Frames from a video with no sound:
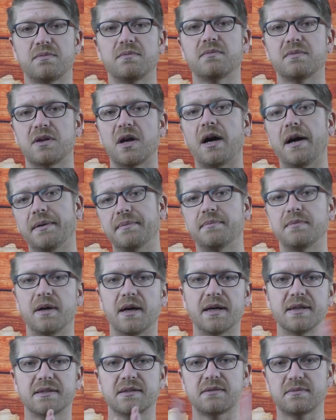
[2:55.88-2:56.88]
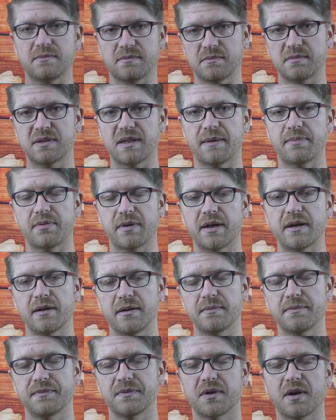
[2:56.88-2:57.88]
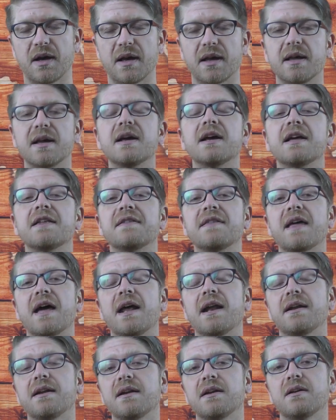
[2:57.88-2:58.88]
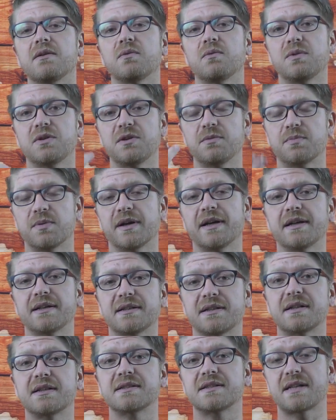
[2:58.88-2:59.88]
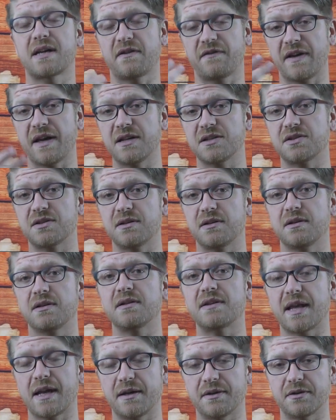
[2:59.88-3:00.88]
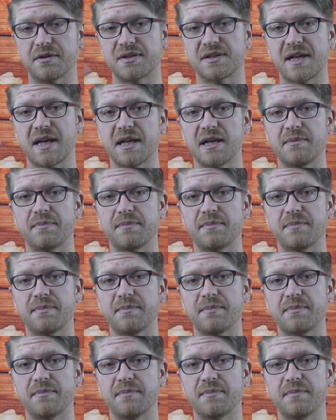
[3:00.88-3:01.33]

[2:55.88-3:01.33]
God, us, separated, okay? Then when you bring it to salvation, they understand it